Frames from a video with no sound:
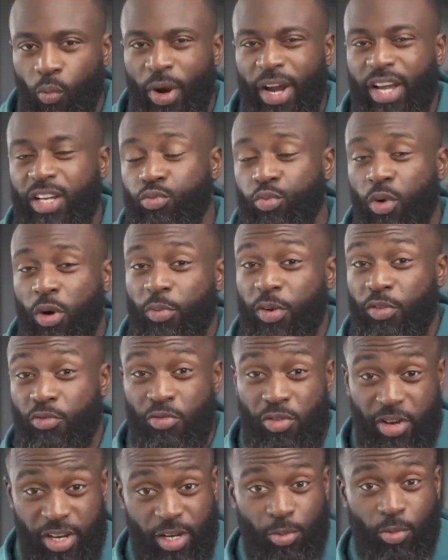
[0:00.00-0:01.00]
Whereas what we
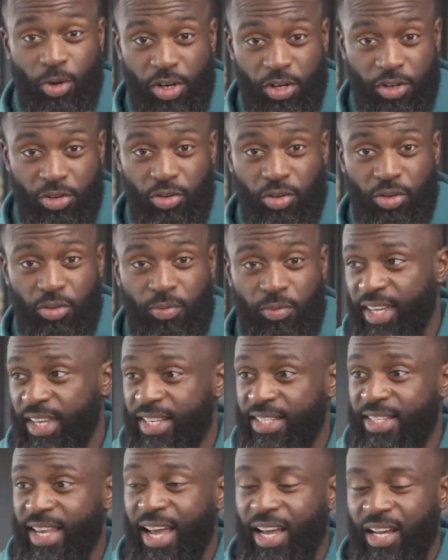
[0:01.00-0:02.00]
really want to do
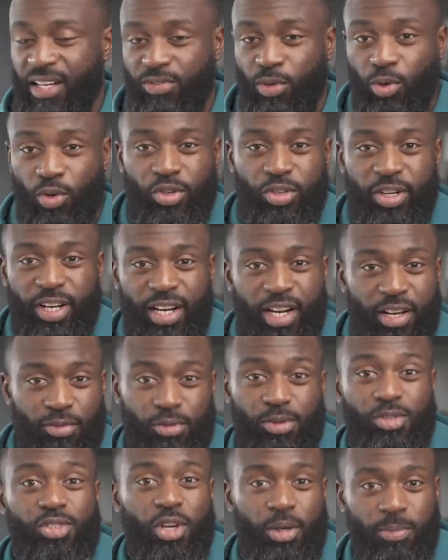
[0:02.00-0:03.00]
is have all the
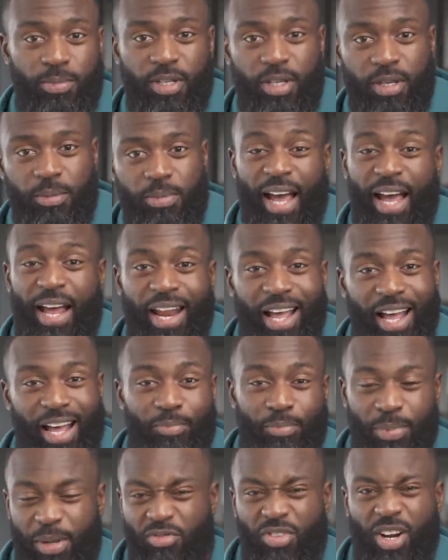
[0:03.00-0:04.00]
levels topped up
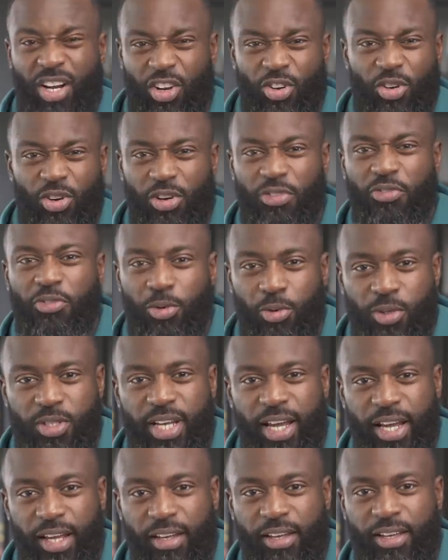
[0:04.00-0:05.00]
and be running on a full
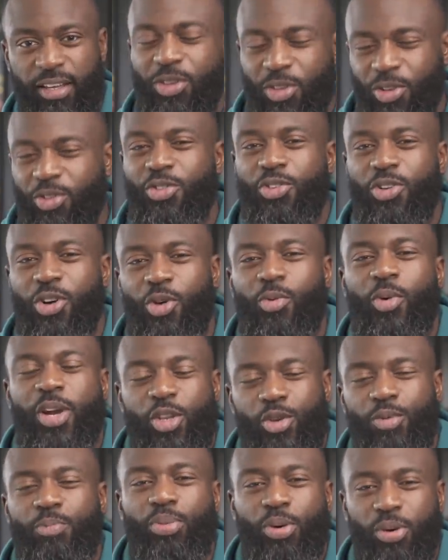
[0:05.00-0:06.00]
tank. You know, when
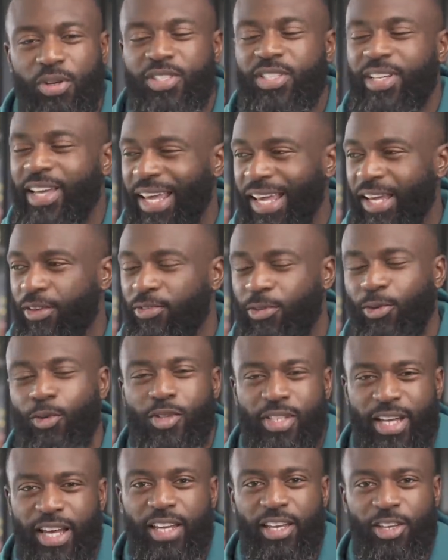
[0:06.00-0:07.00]
you put a full
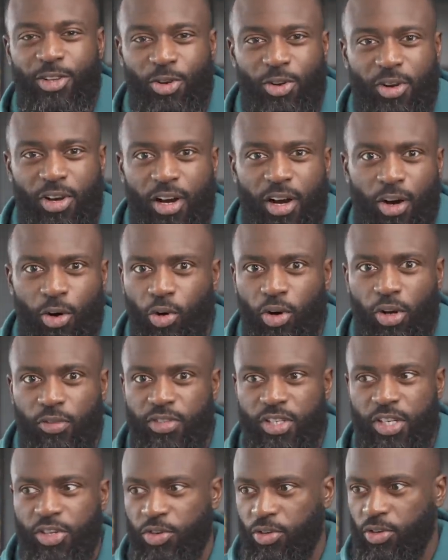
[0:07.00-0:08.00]
tank in your car, all of a
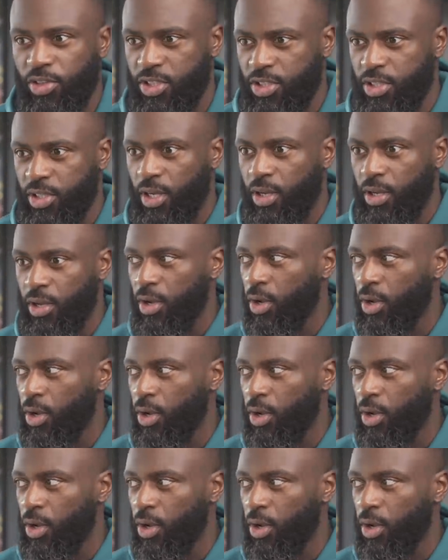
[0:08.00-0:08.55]
sudden you're just like,